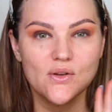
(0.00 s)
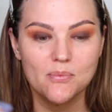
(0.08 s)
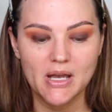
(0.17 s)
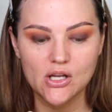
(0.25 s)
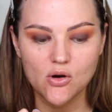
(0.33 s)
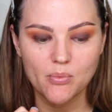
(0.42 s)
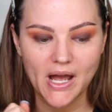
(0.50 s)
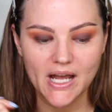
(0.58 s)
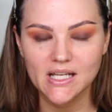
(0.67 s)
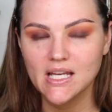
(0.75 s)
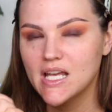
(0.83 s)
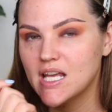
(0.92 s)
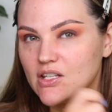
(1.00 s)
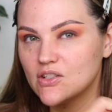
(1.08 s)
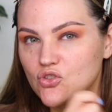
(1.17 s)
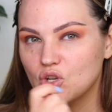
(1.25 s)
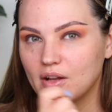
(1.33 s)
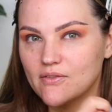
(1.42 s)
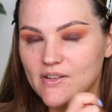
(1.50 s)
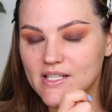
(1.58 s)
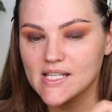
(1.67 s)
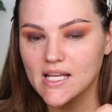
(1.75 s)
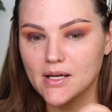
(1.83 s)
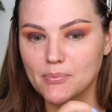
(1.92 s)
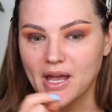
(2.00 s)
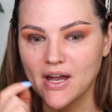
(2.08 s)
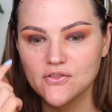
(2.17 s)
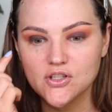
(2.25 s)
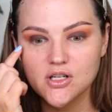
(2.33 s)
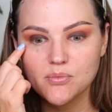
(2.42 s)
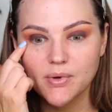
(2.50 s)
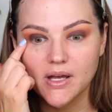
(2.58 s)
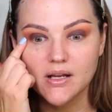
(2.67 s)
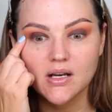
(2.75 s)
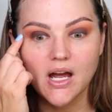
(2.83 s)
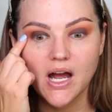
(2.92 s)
So I might go back, try and fix that up after, but